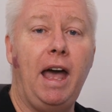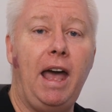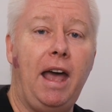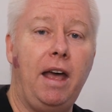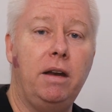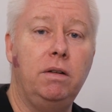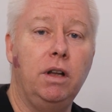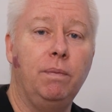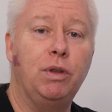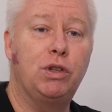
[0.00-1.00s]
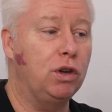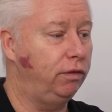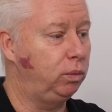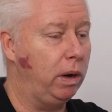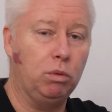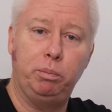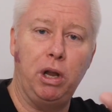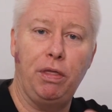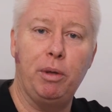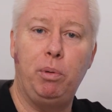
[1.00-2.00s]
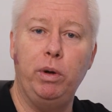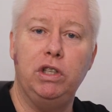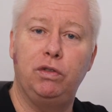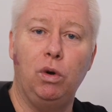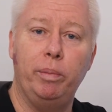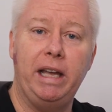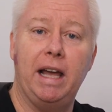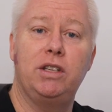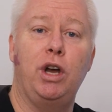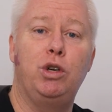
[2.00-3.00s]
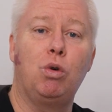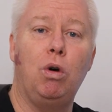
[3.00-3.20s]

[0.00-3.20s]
and the software will plot the points for me as I